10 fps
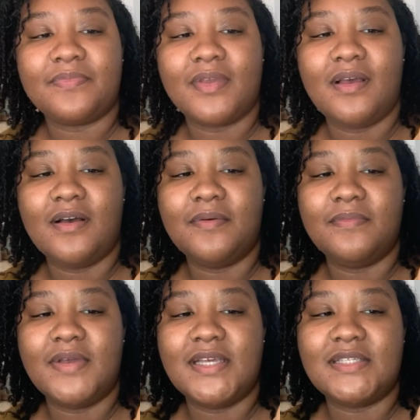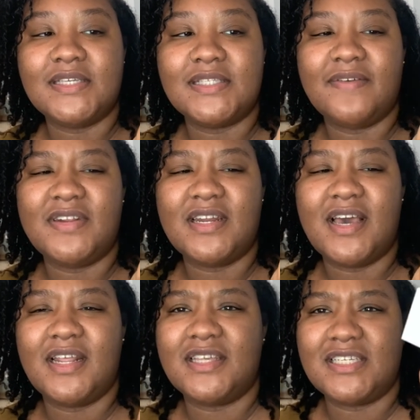um, 1879.
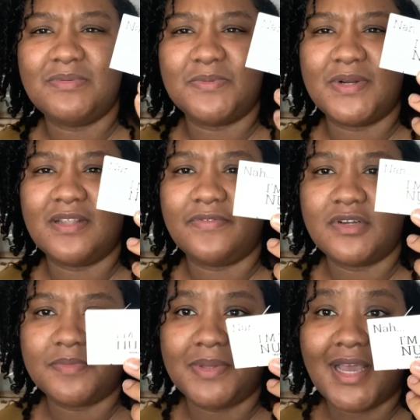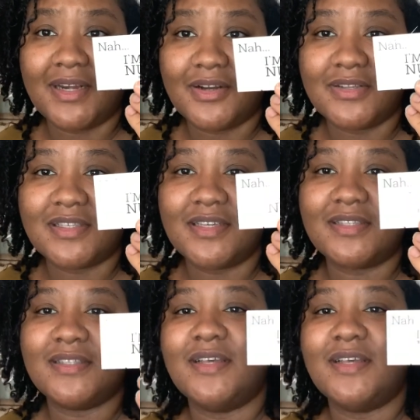I think she was one of the first black nurses.